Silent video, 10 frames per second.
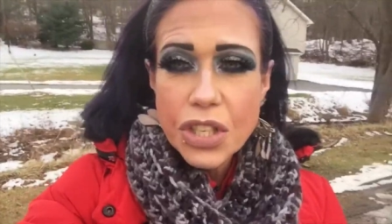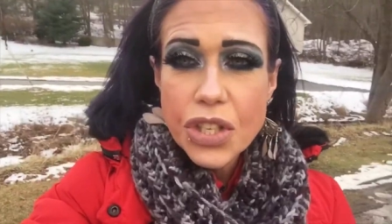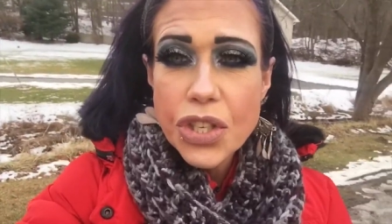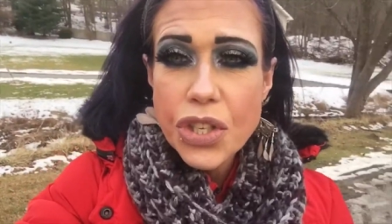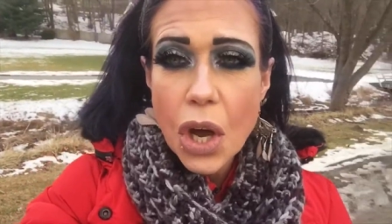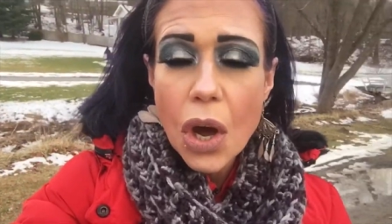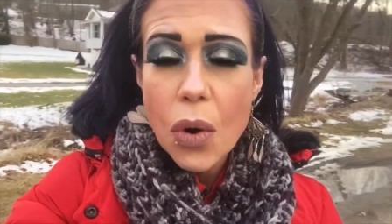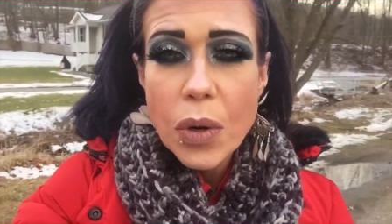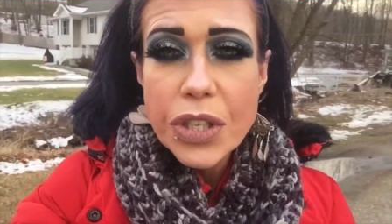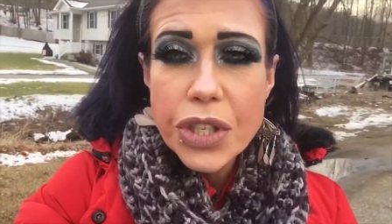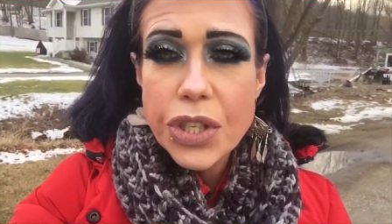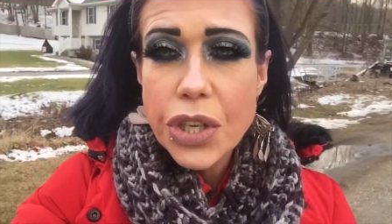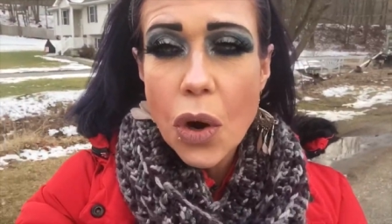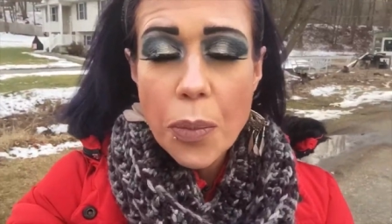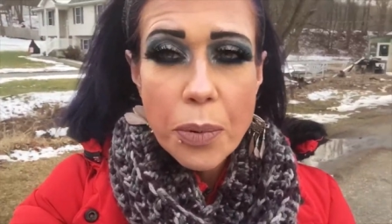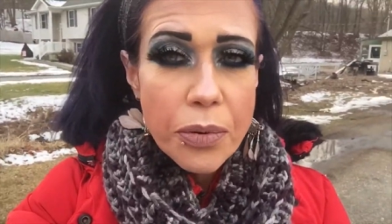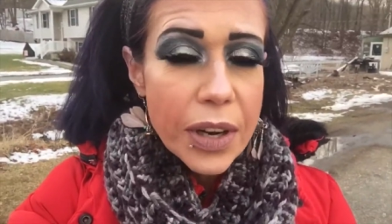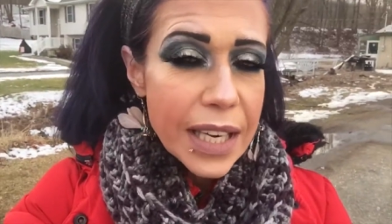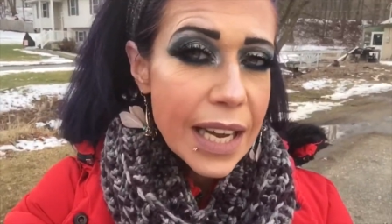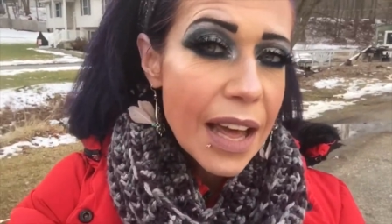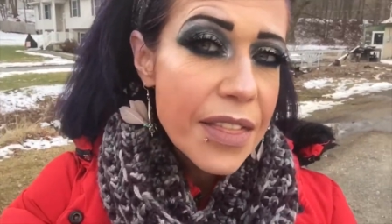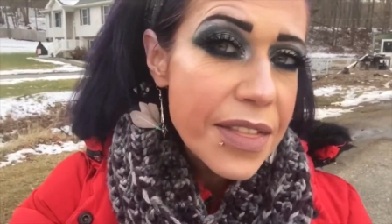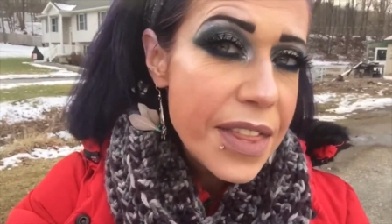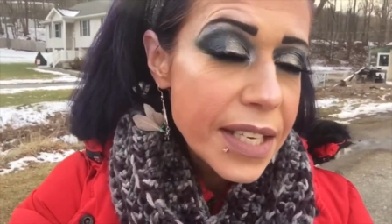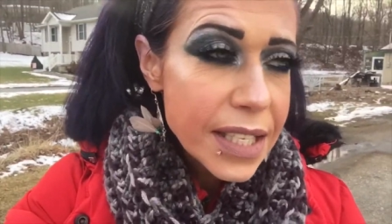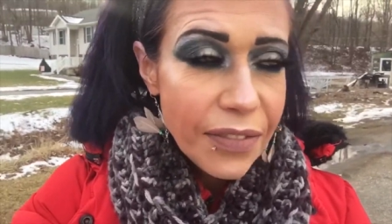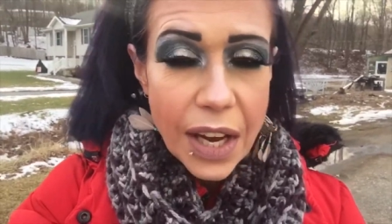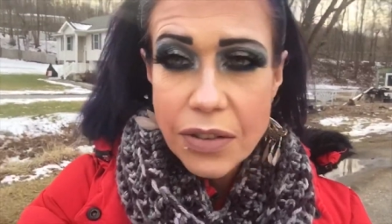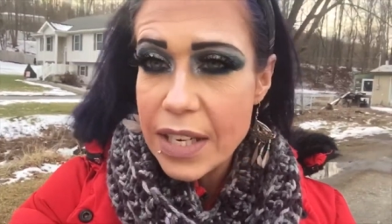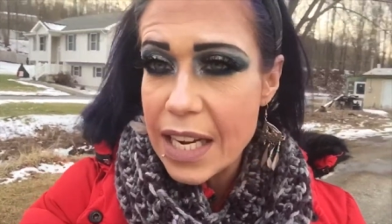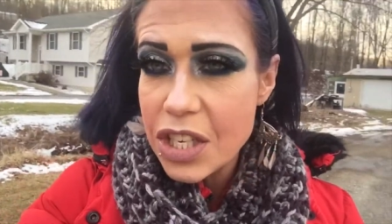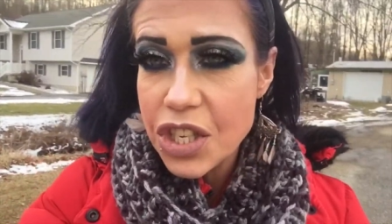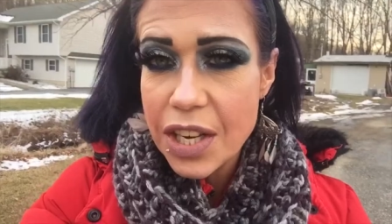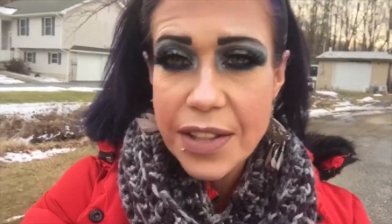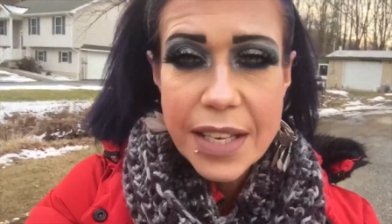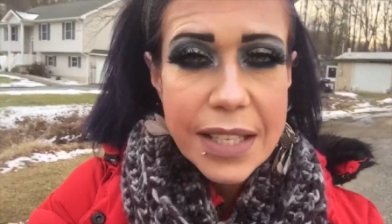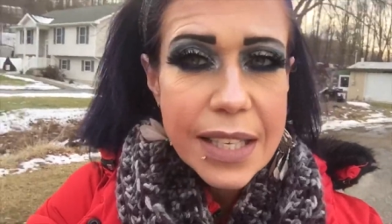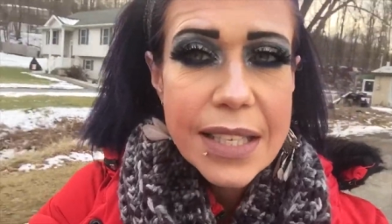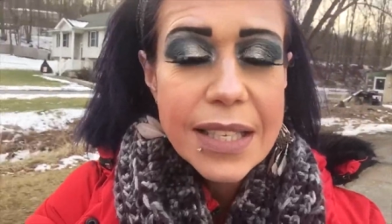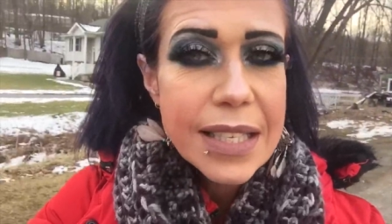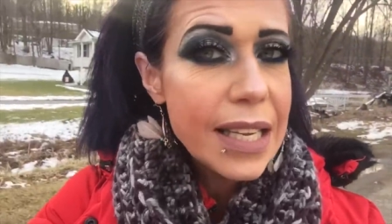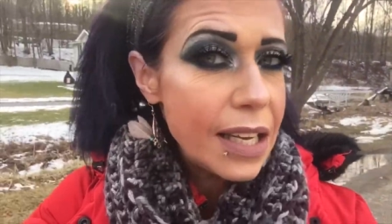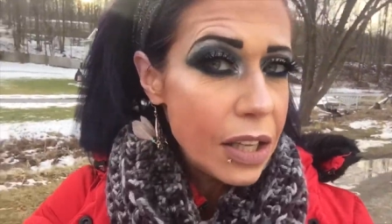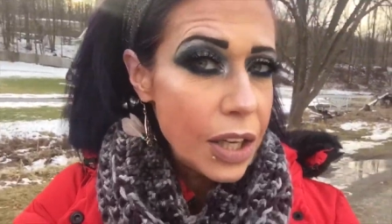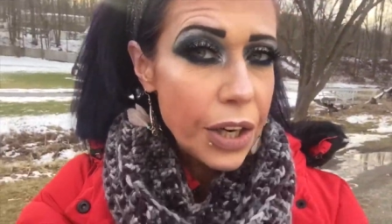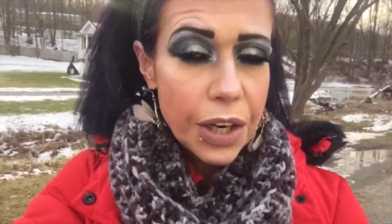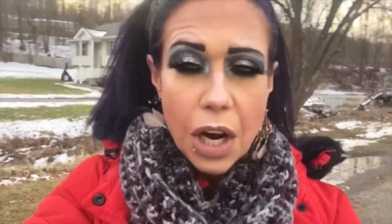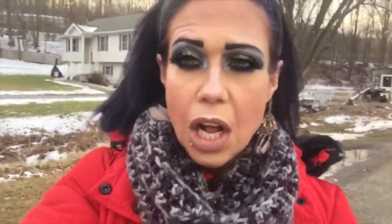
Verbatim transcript: so so pretty this foundation this concealer